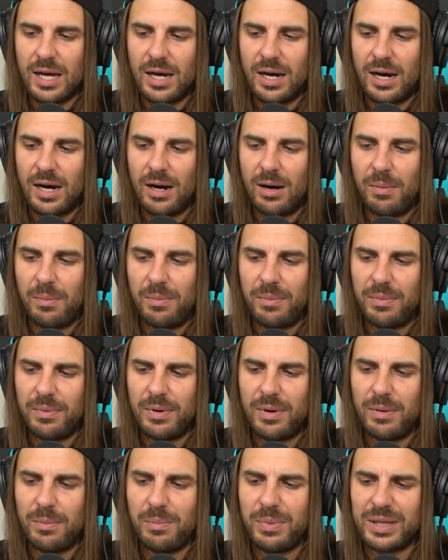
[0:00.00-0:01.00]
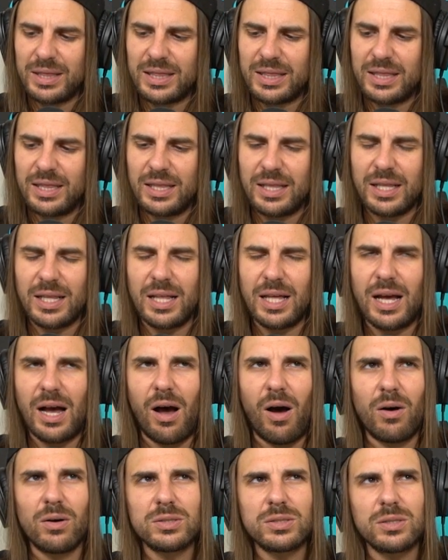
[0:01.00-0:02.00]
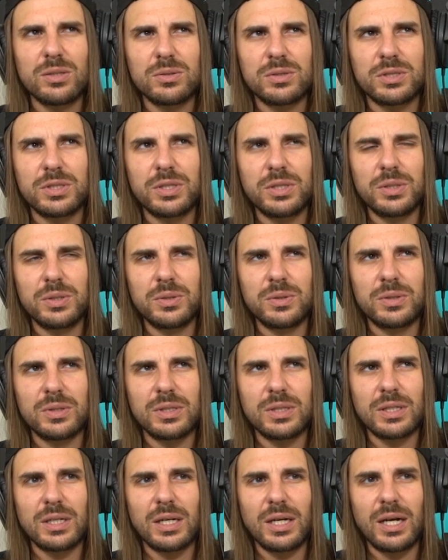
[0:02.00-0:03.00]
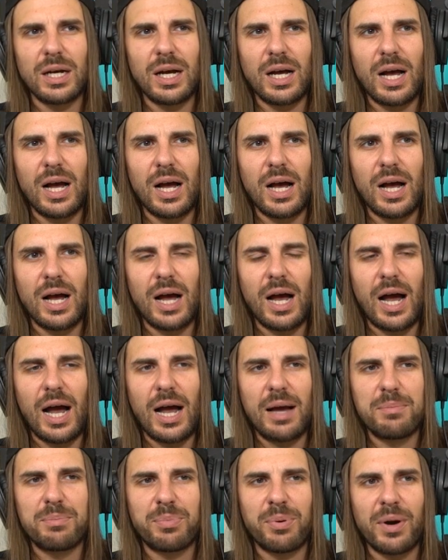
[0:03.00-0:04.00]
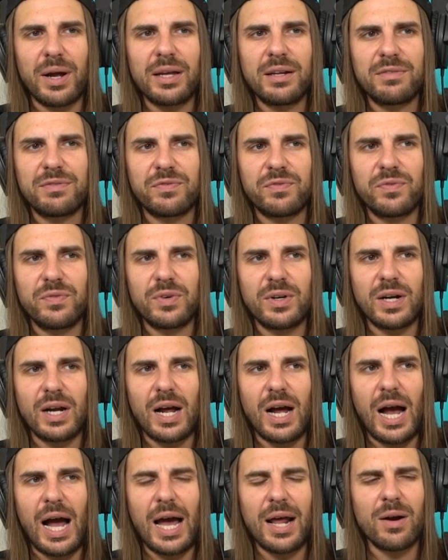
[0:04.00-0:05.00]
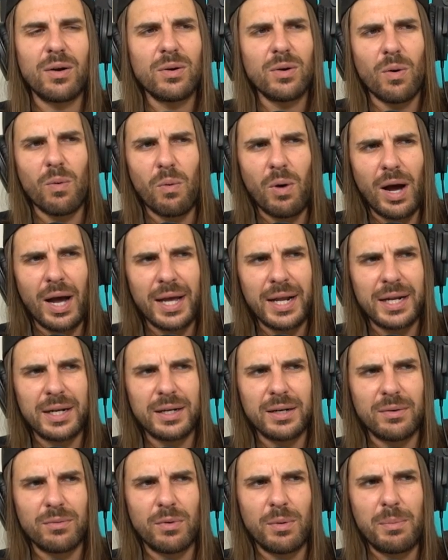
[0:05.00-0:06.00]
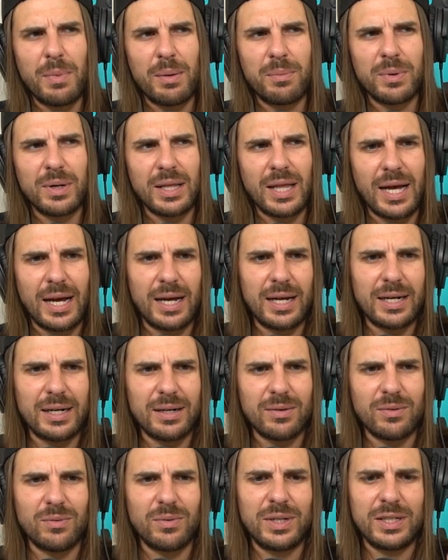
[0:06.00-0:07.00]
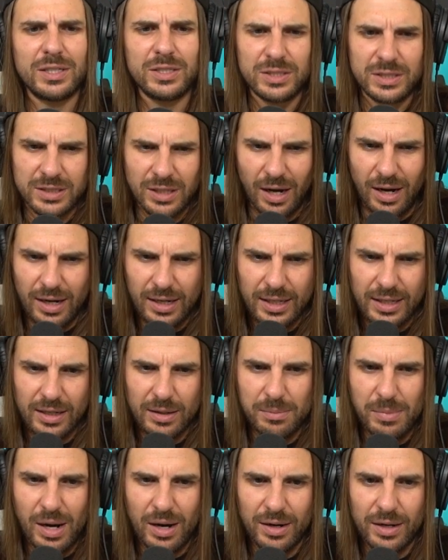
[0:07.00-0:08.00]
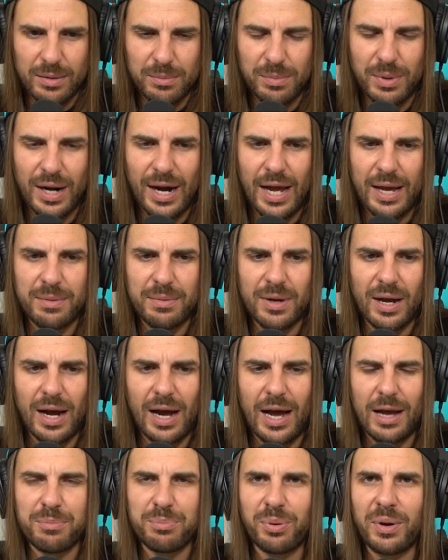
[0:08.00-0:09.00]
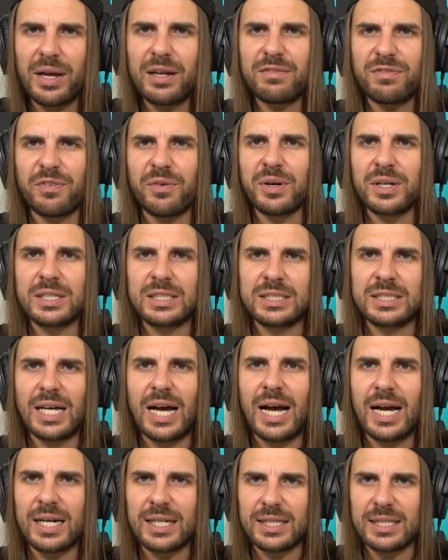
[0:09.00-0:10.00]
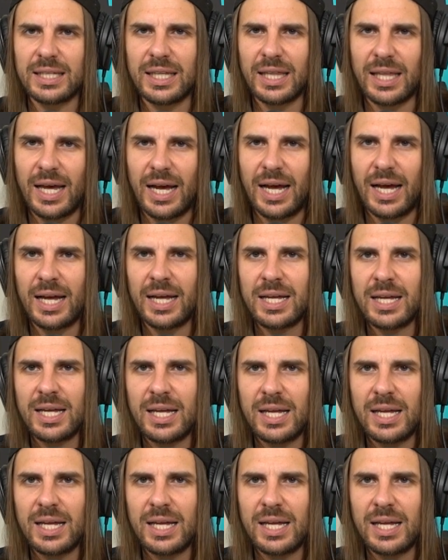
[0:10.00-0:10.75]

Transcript: But also too, I prayed. I don't know why I didn't remember that when talking about it, but I prayed for exactly that.